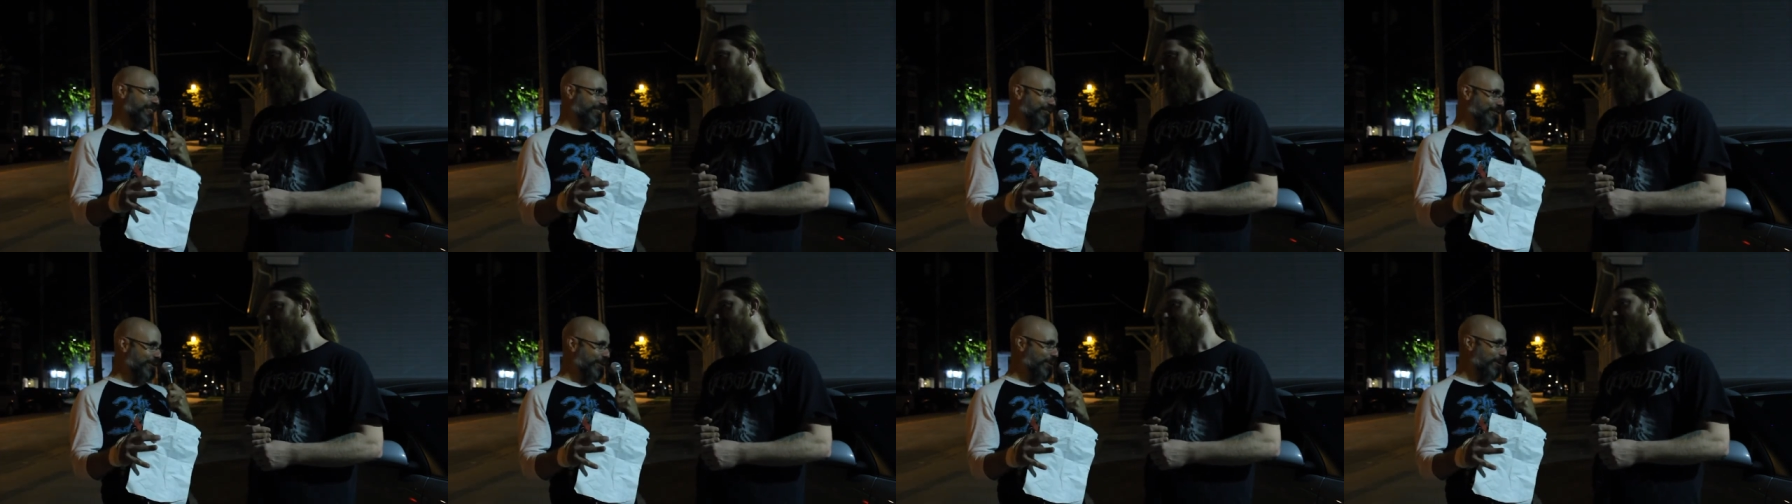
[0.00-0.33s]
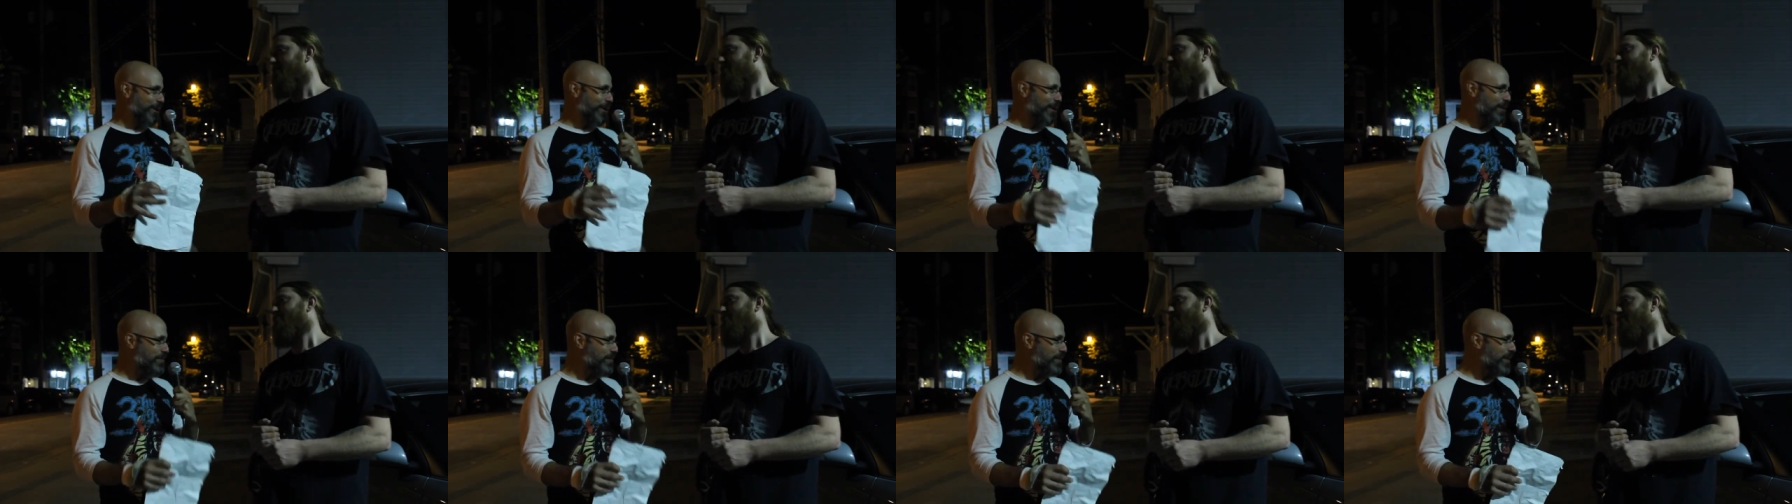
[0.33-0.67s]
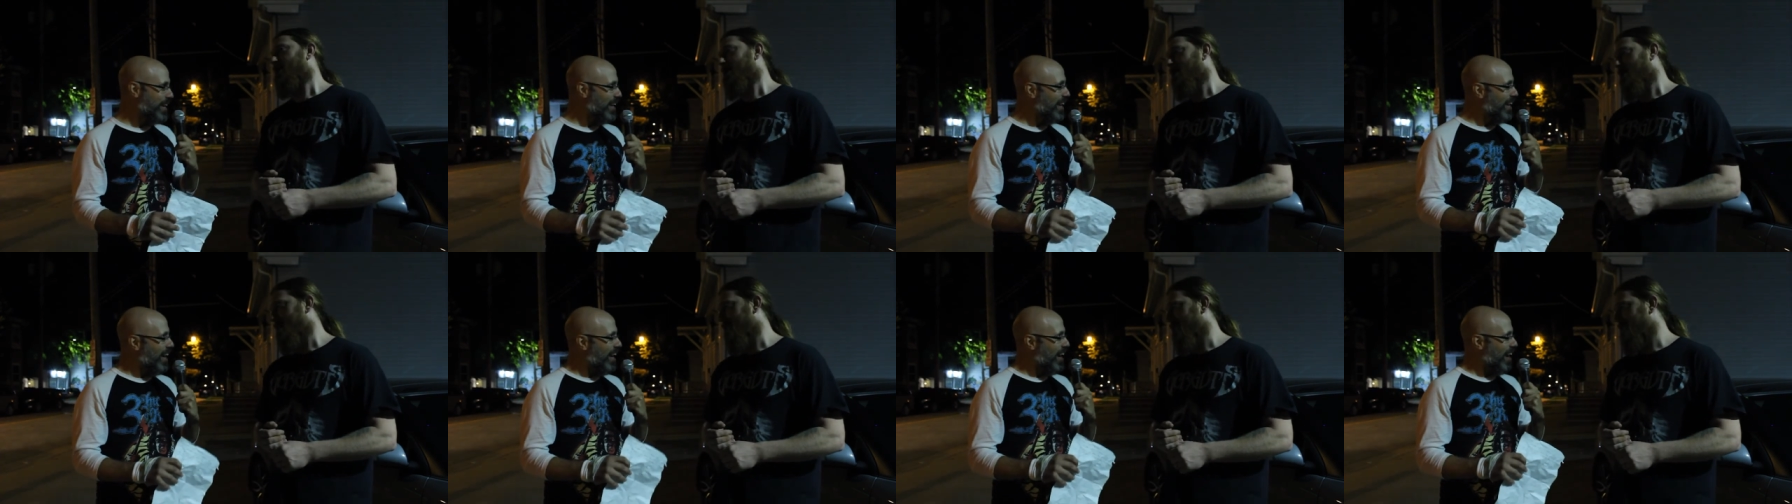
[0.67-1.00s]
tour.
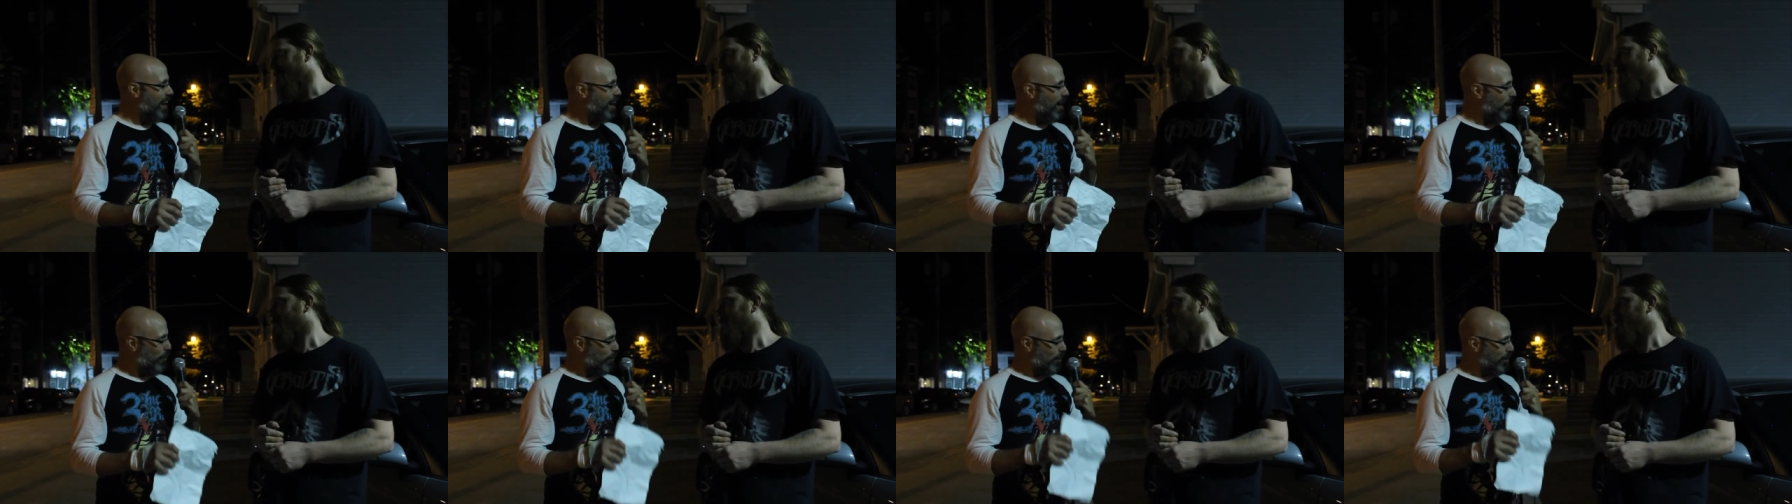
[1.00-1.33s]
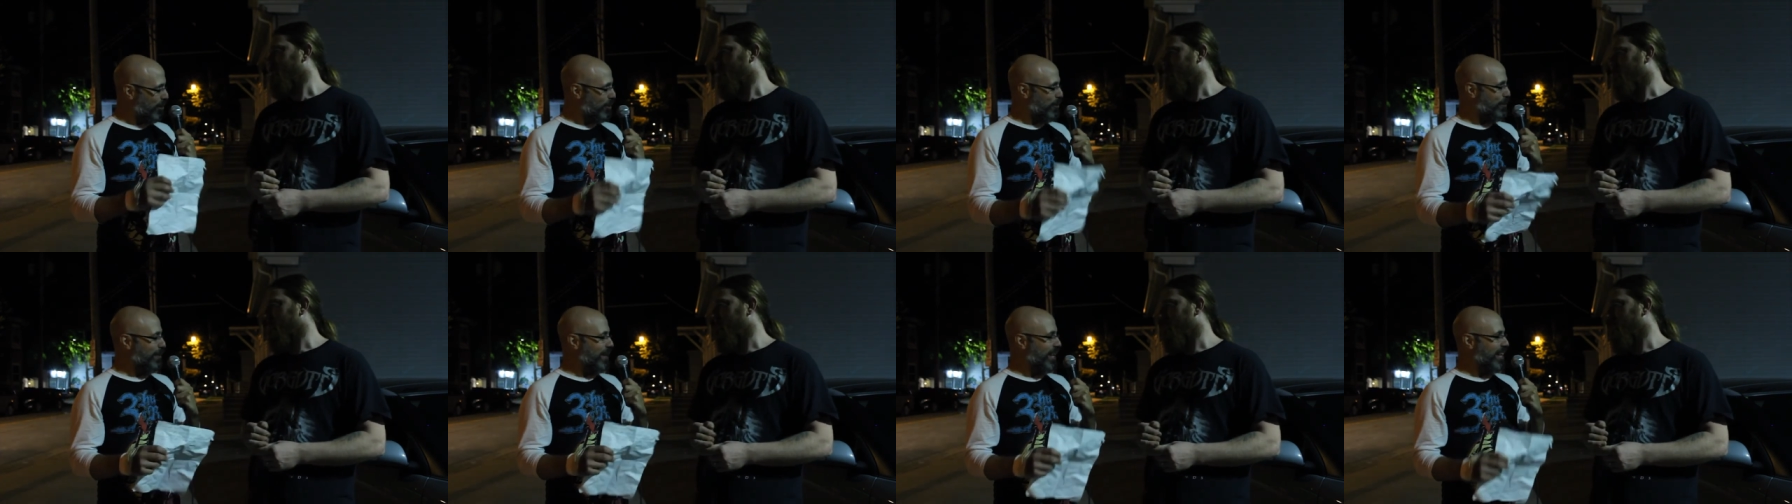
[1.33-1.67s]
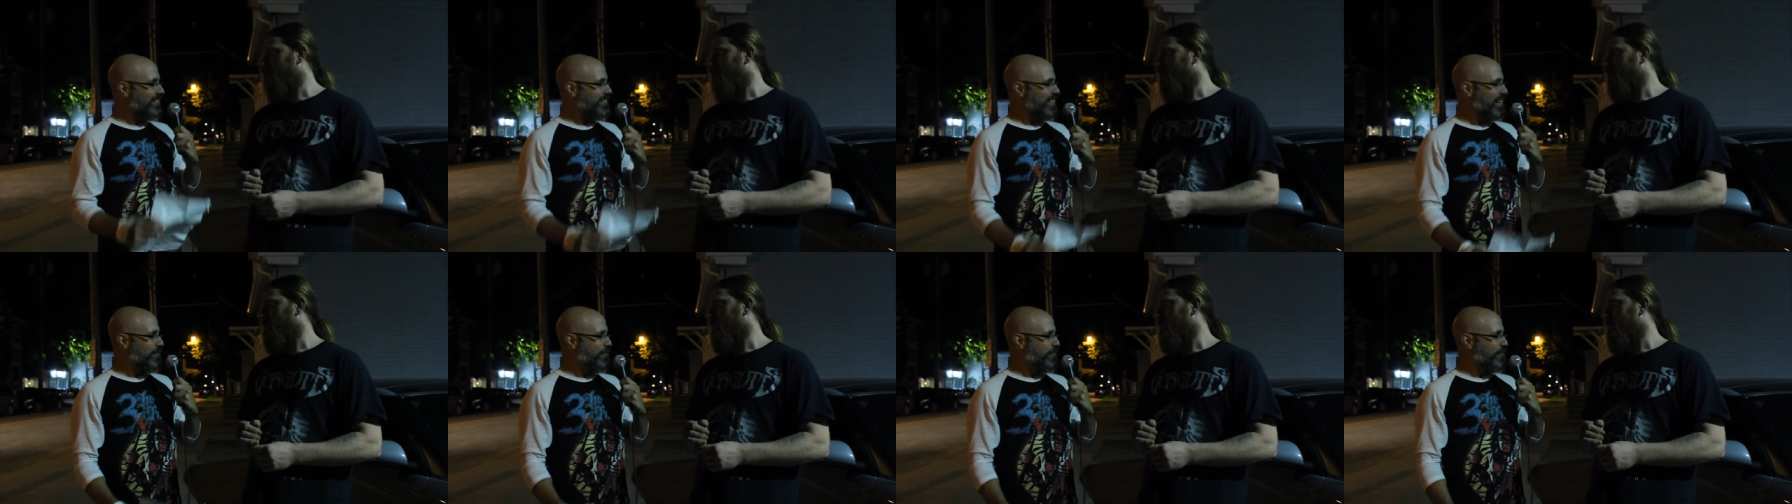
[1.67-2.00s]
Yeah. Uh, what are your
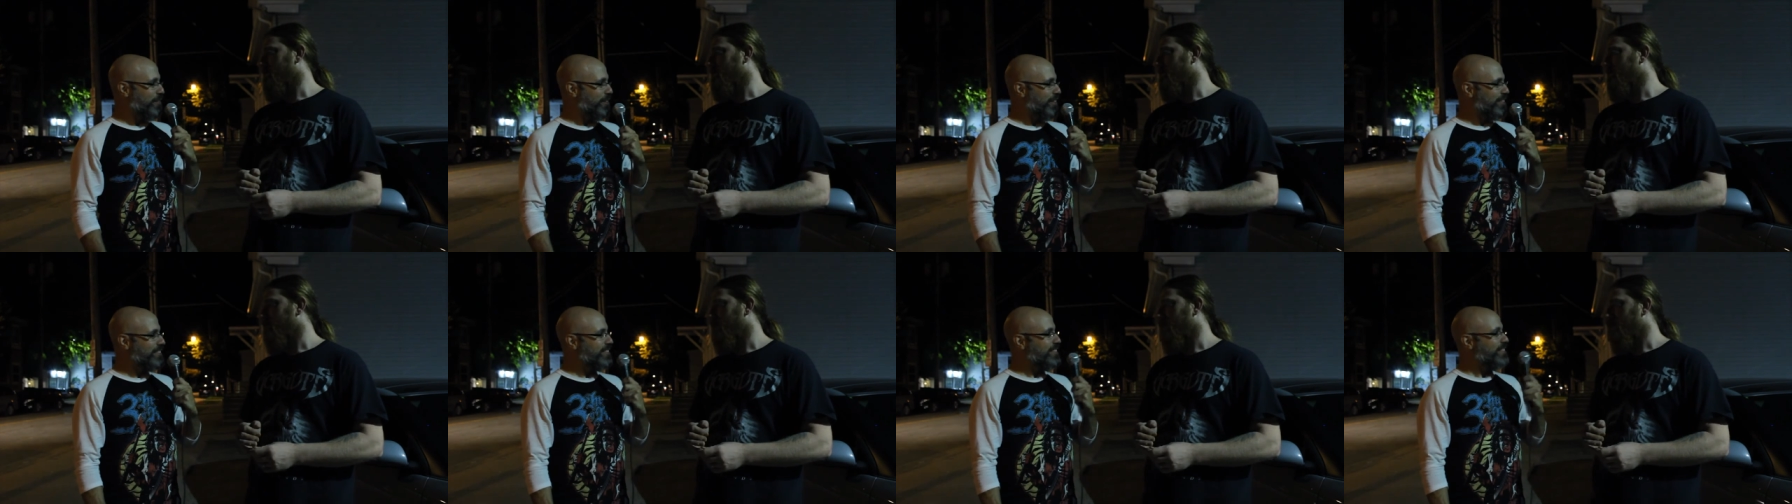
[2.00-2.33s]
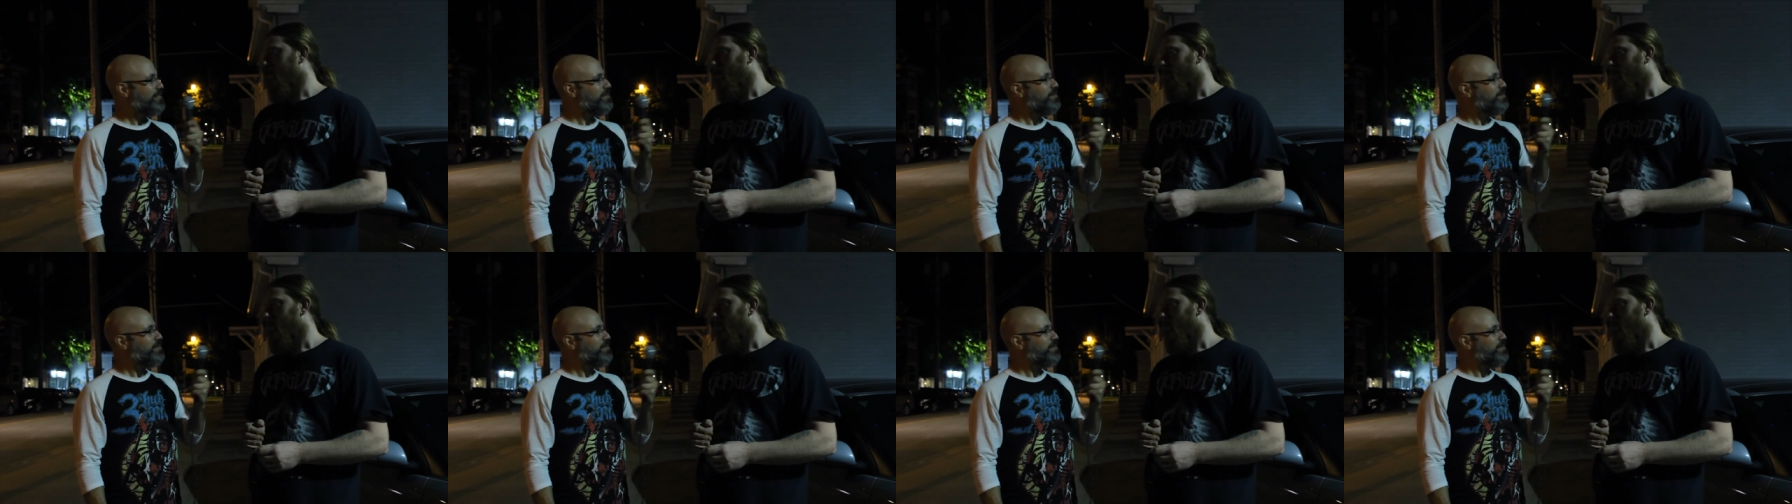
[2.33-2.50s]
plans after this?